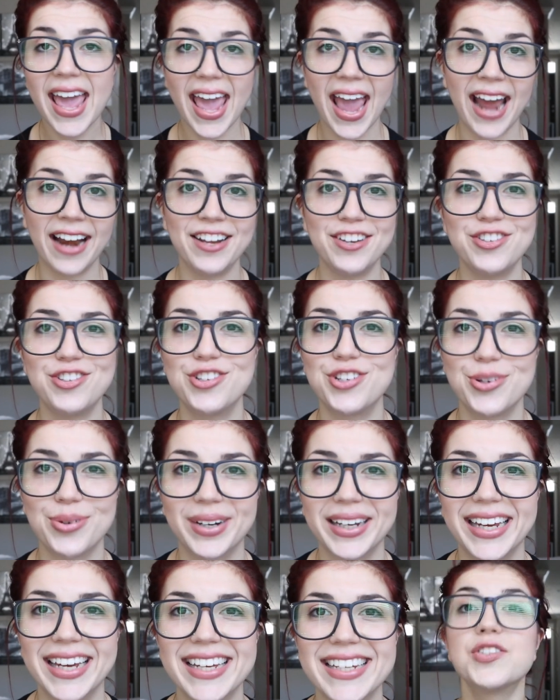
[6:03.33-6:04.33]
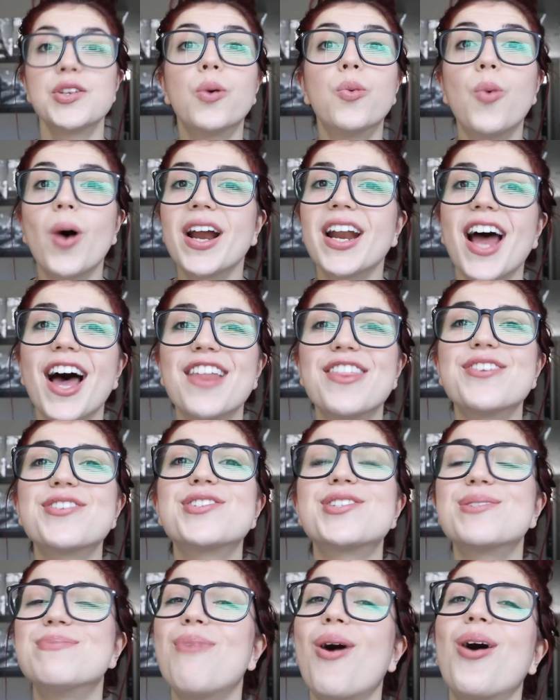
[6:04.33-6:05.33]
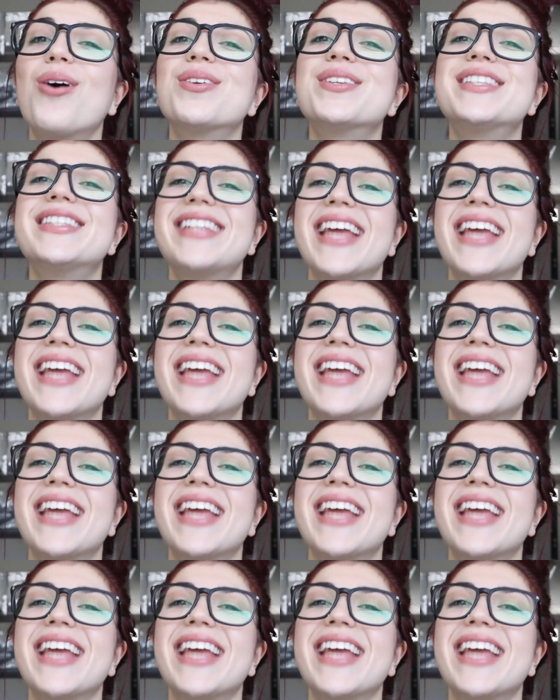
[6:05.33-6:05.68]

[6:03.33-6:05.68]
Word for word: and enjoy it. So what other small